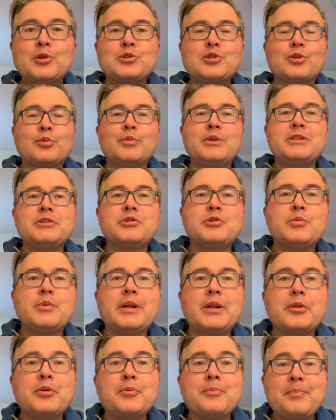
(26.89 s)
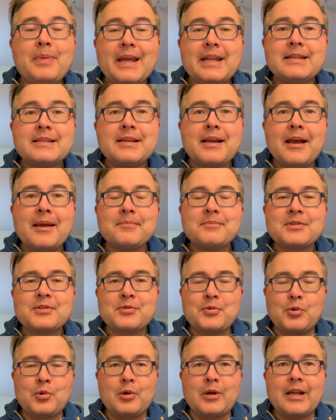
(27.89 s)
to read you another bedtime
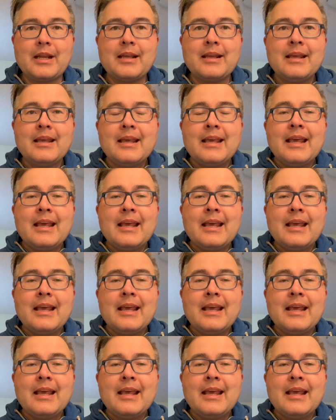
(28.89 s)
story.